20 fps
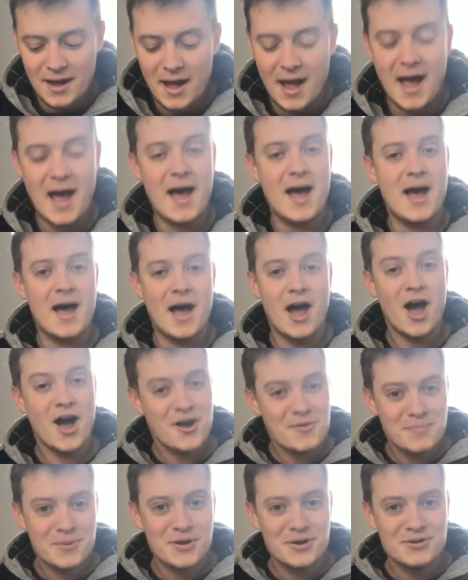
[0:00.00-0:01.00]

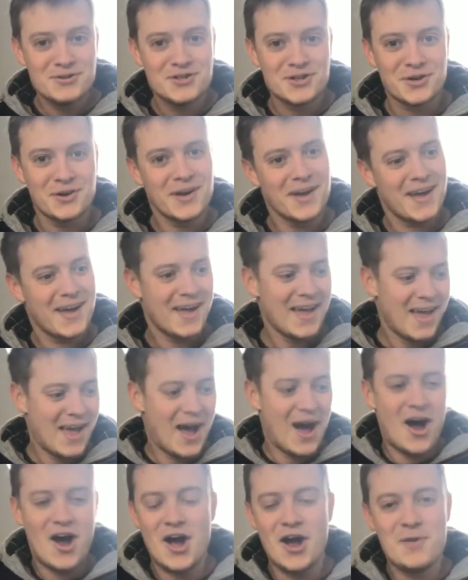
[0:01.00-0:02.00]
Hope you enjoy it.
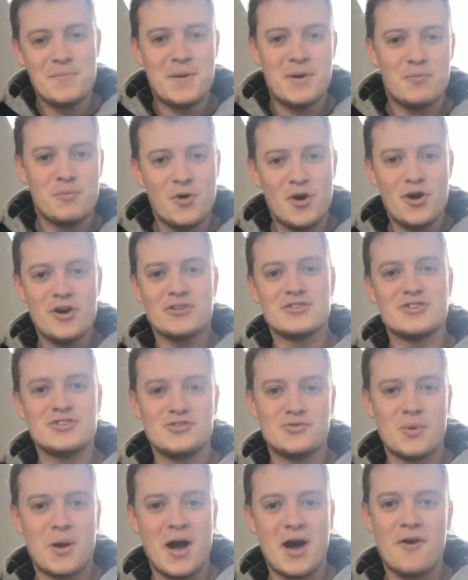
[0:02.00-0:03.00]
I hope it works
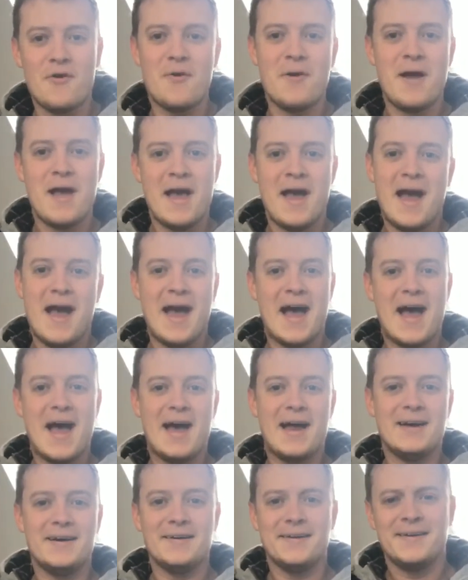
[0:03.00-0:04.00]
as well,
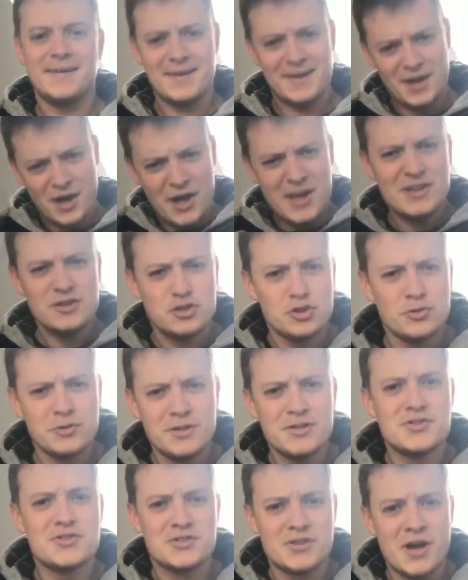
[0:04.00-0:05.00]
and enjoy
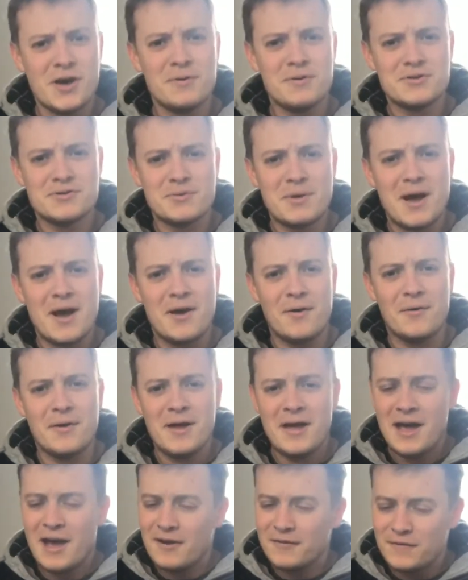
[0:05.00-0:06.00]
the snow as well.
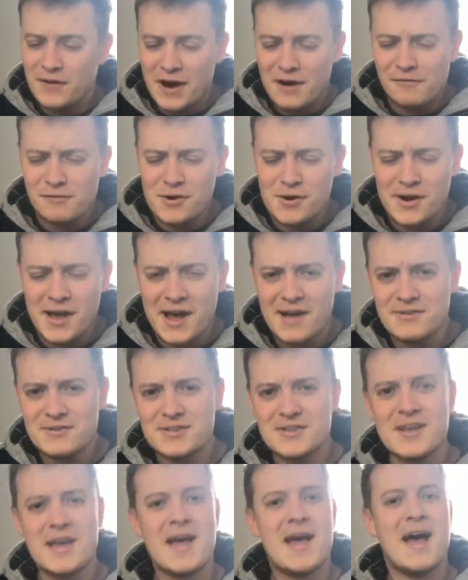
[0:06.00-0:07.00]
And for everyone
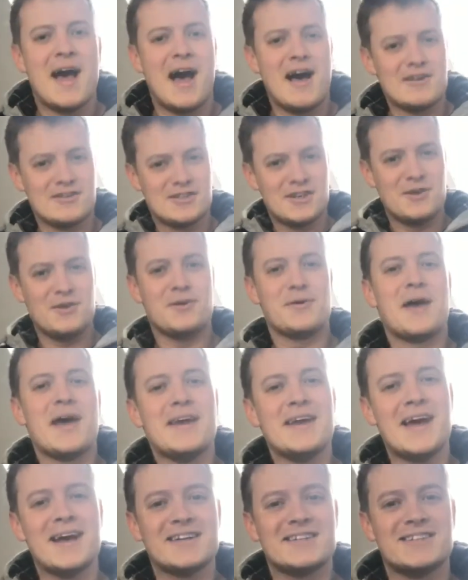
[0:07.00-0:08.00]
else, I'll see you
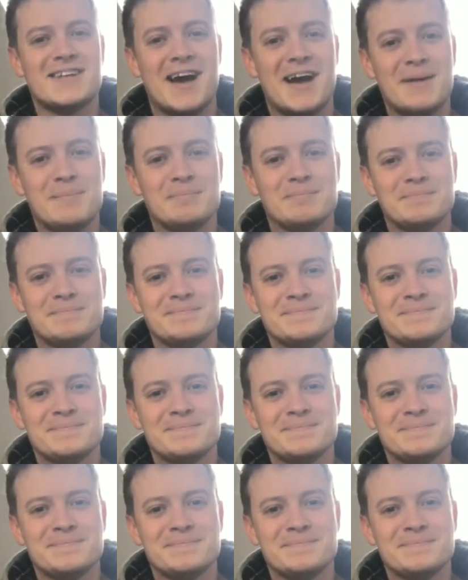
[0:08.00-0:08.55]
again next time.